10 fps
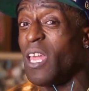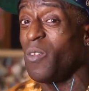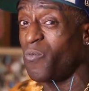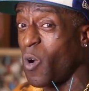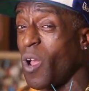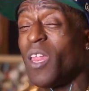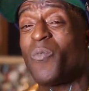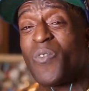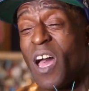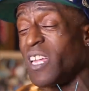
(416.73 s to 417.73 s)
84,
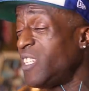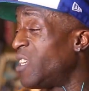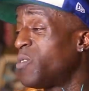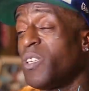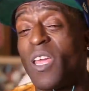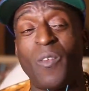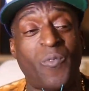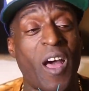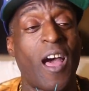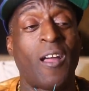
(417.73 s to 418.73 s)
85. Yeah, it was in
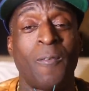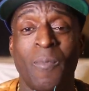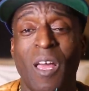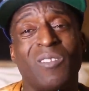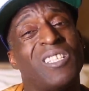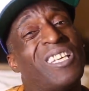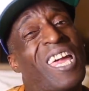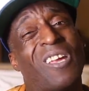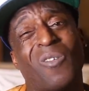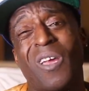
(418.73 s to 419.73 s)
85. I was in the
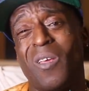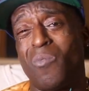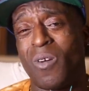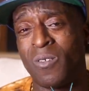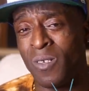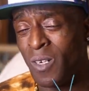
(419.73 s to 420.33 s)
ninth grade, bro.